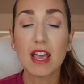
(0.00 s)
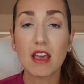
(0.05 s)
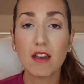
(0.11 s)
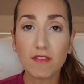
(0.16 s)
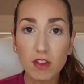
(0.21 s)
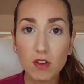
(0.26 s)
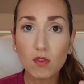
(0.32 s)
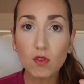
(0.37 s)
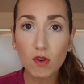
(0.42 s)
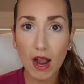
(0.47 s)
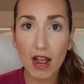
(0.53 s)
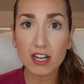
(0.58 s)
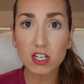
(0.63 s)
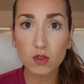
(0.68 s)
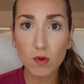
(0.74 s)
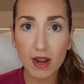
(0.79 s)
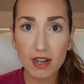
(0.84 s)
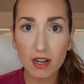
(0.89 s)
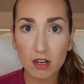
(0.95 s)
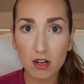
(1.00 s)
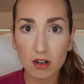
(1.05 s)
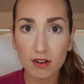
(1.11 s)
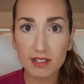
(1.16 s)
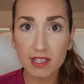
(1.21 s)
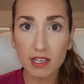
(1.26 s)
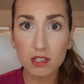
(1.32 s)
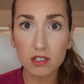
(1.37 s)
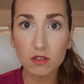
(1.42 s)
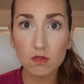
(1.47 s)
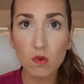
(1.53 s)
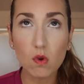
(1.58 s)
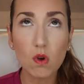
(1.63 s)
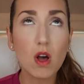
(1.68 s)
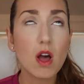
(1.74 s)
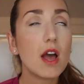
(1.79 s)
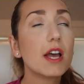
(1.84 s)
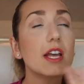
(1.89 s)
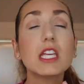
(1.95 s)
If you graduated nursing
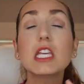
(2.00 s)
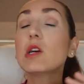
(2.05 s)
school,